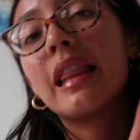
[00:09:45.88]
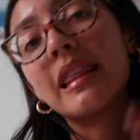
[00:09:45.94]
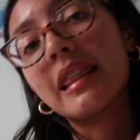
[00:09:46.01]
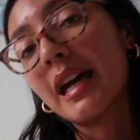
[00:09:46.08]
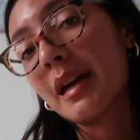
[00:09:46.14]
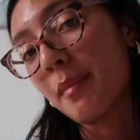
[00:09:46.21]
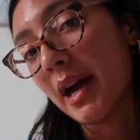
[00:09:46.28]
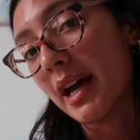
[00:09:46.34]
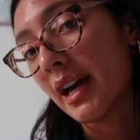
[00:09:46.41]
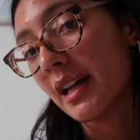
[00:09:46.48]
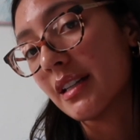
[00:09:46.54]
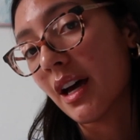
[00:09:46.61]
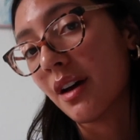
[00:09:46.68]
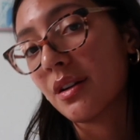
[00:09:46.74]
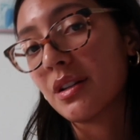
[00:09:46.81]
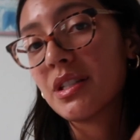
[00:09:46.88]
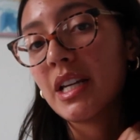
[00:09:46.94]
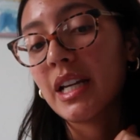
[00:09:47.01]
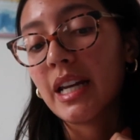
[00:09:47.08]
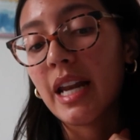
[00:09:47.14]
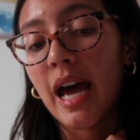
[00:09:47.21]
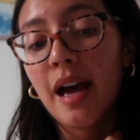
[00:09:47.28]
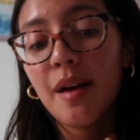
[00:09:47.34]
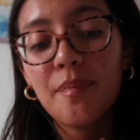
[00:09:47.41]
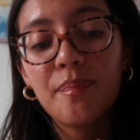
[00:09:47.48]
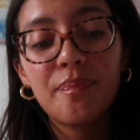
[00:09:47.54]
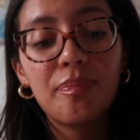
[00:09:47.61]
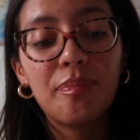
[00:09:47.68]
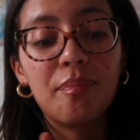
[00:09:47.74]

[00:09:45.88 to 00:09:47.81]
lay my head down and take a nap.